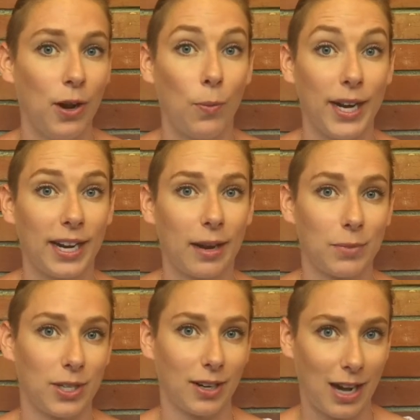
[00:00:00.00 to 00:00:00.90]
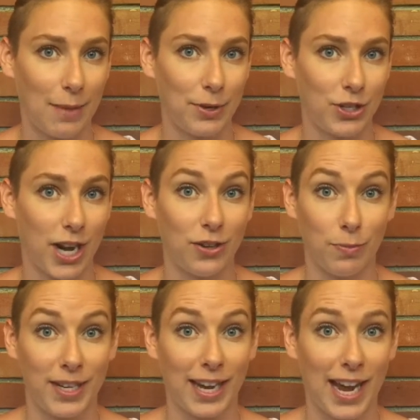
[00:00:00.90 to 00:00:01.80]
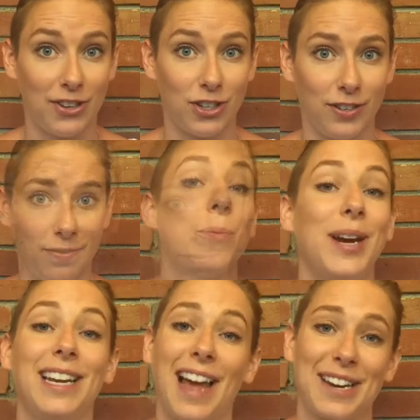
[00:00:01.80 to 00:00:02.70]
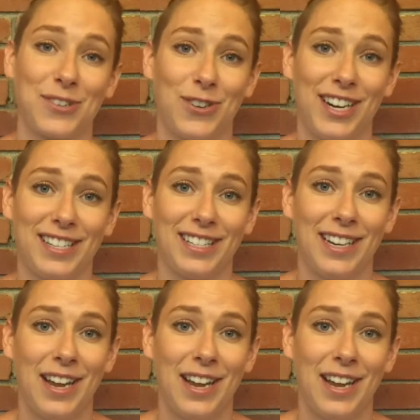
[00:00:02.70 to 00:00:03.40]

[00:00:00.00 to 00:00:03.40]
when it comes to climate change mitigation. We like trees.